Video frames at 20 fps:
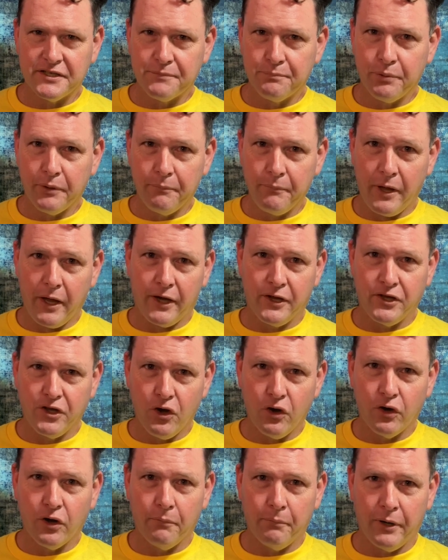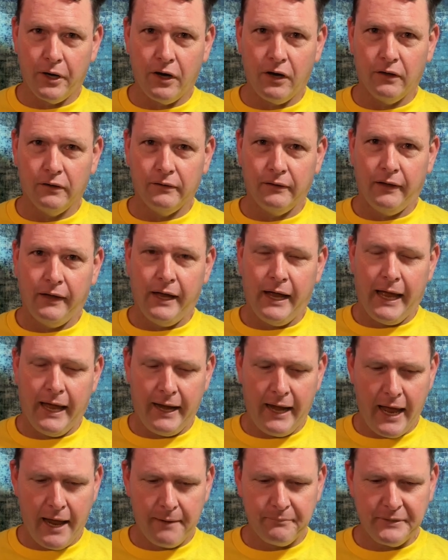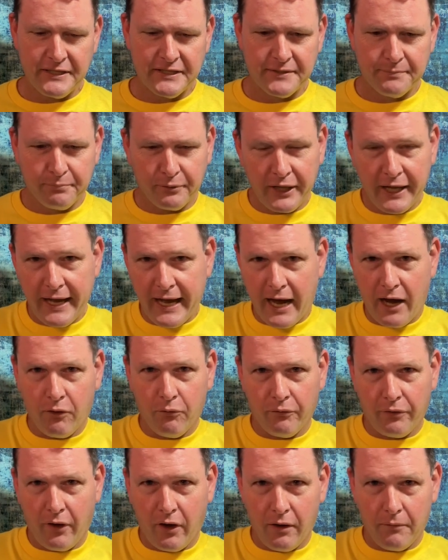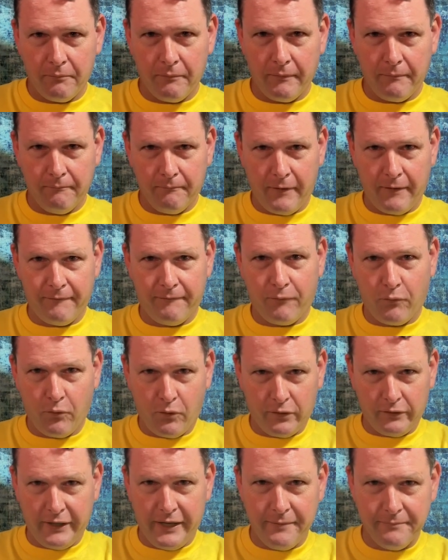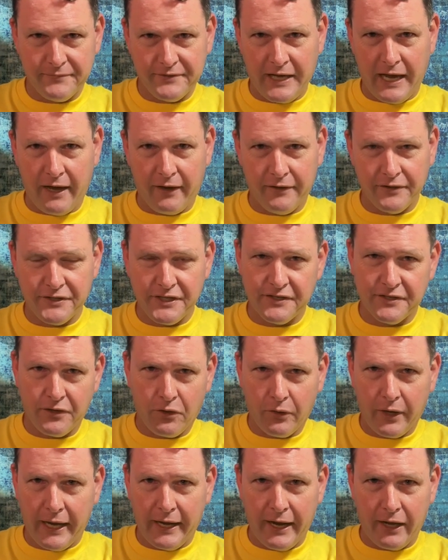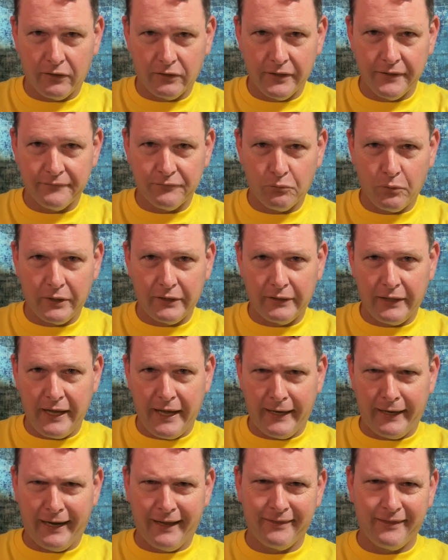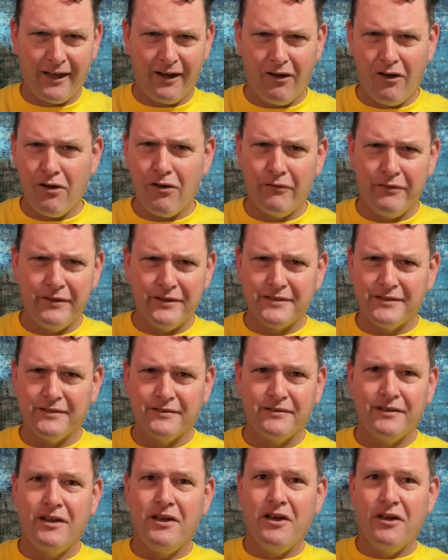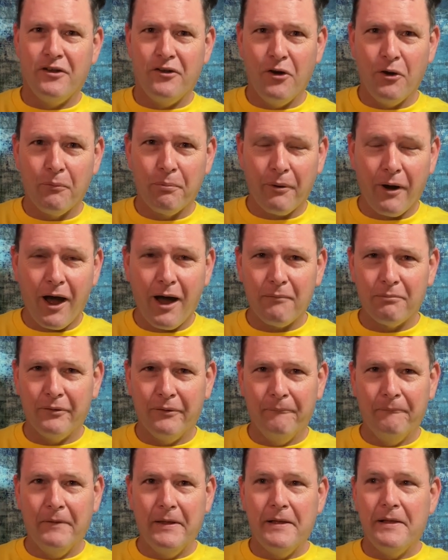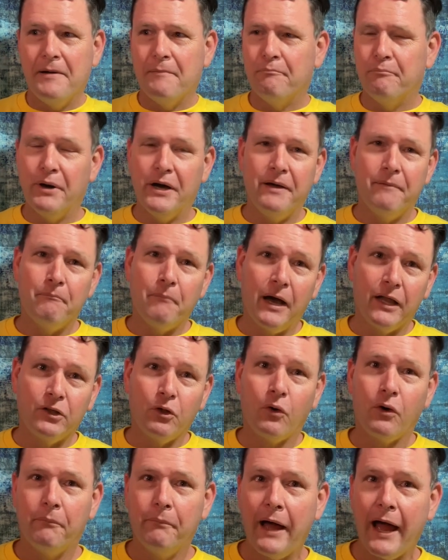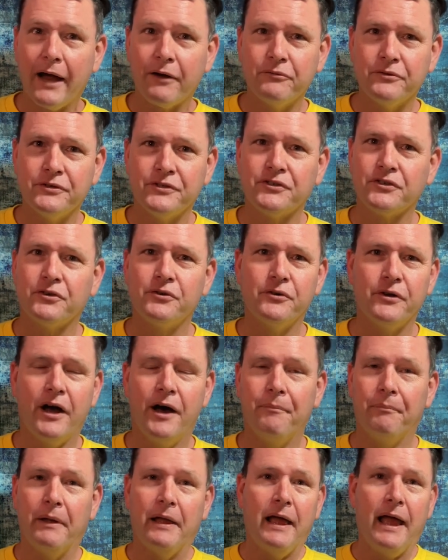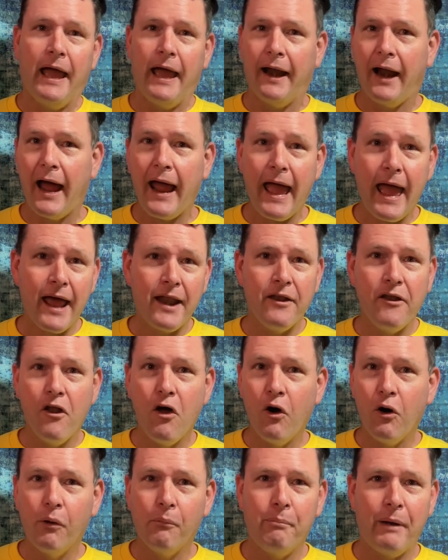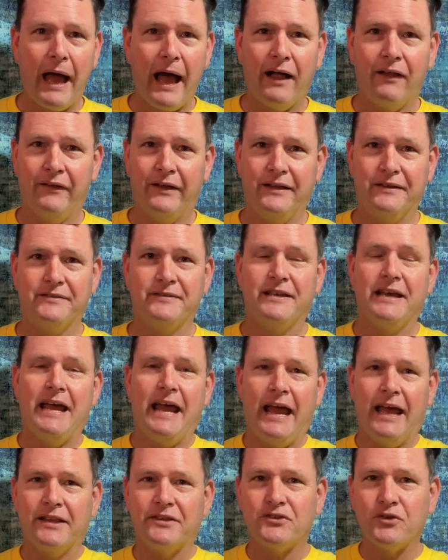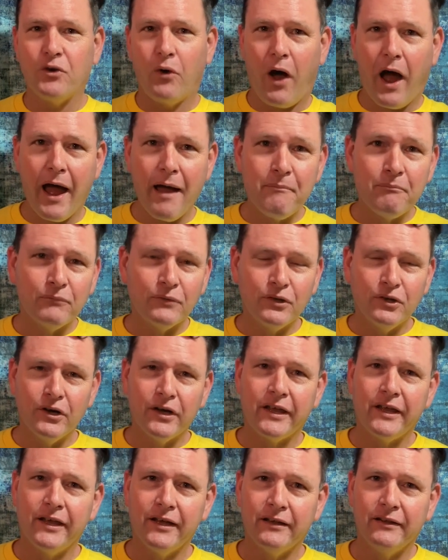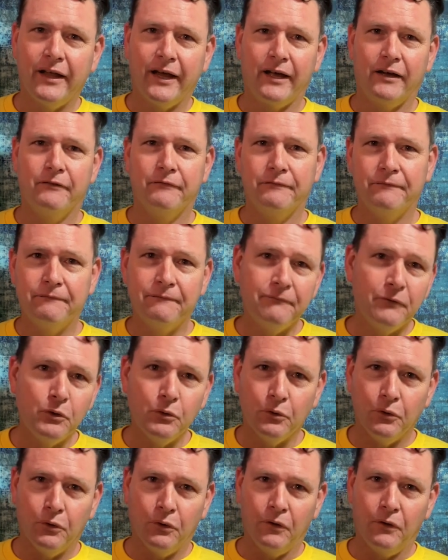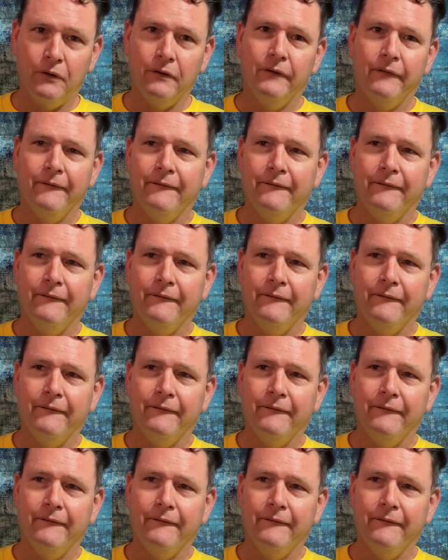put me on a yoga ball and had me splay out with all my 4 limbs out. And she said, okay, now lift one leg. And I thought, oh, this is no problem. But my lower back was screwed up and I had no balance. And so I'm looking like a fool